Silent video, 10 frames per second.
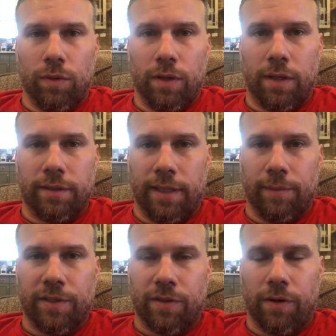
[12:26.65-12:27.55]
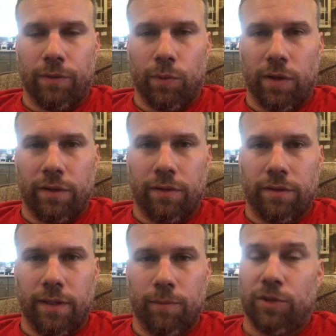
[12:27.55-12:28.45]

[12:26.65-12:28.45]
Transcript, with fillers: uh, team that started one and two team,